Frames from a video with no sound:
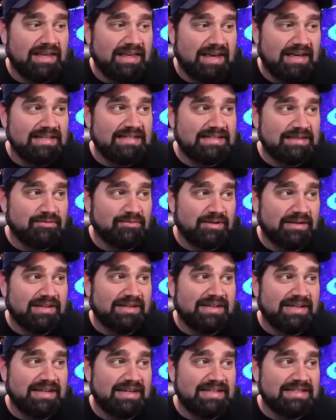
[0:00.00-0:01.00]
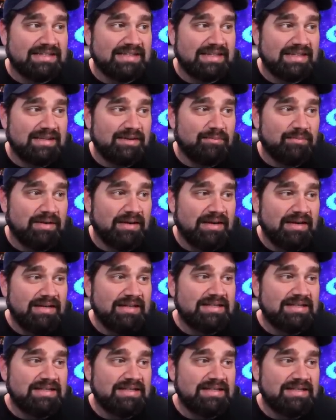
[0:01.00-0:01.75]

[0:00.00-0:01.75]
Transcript: Yes, it really is him.